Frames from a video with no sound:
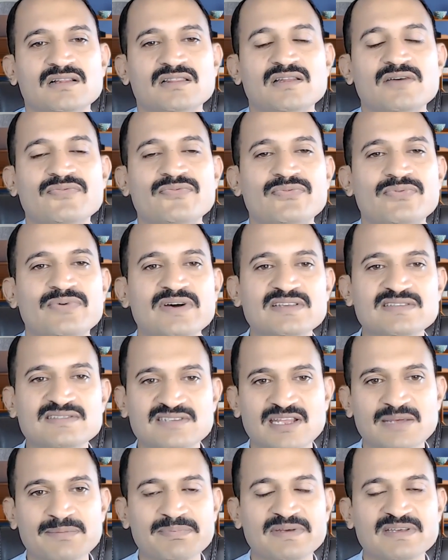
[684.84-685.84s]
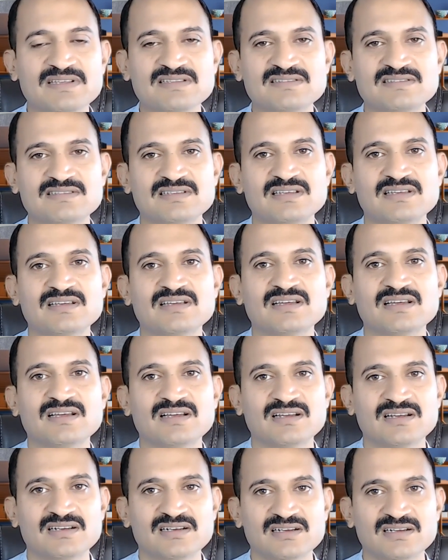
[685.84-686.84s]
The first step is
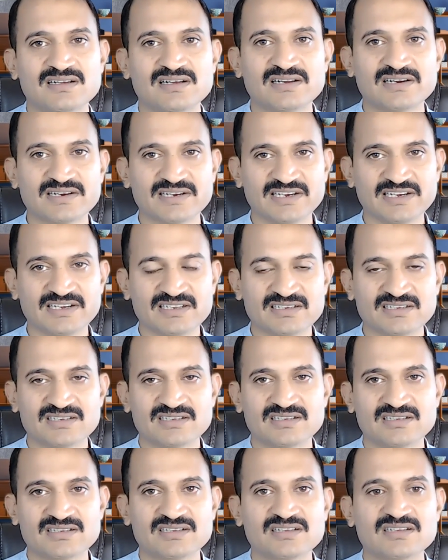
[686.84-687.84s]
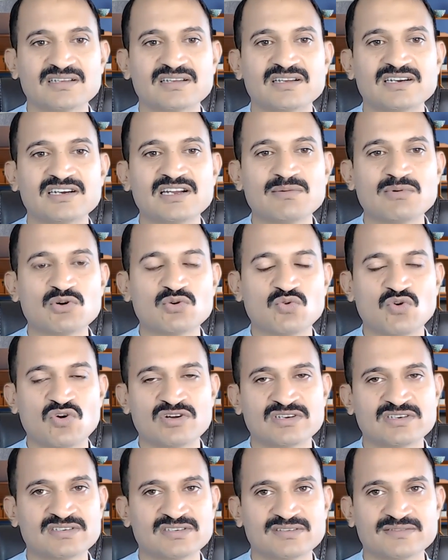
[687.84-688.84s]
read. Read about
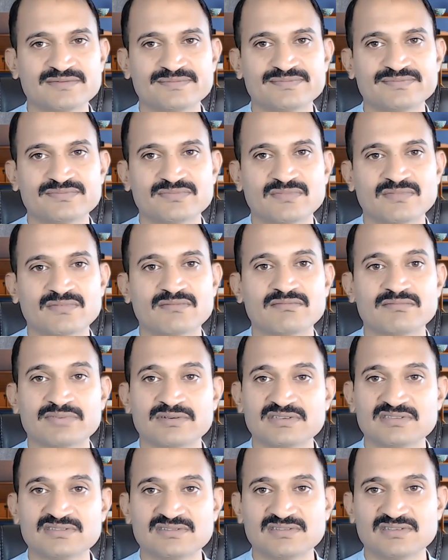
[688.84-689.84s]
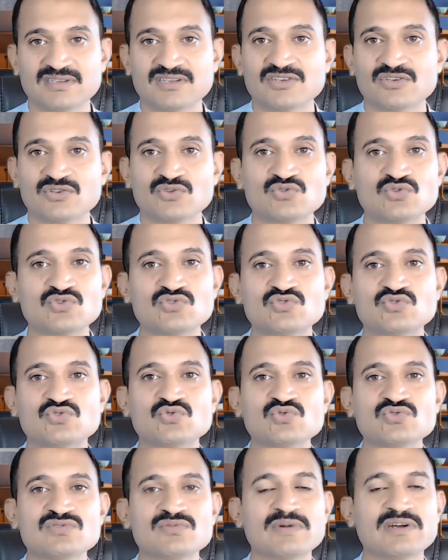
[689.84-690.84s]
what? First, you should
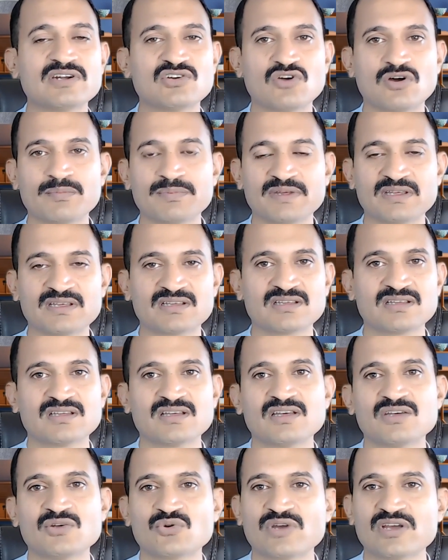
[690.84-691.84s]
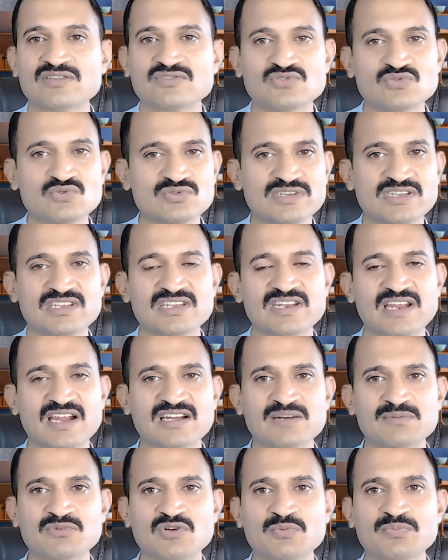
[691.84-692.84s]
choose one topic. You can choose any
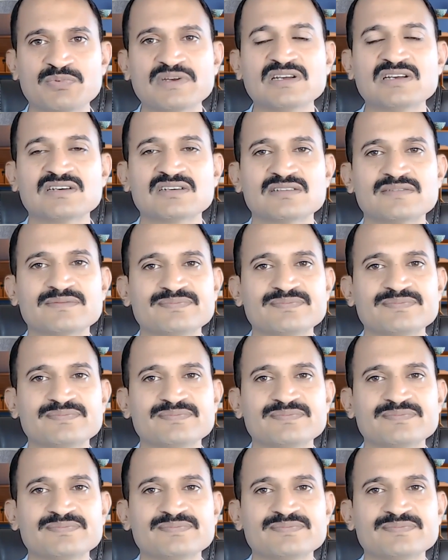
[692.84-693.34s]
random topic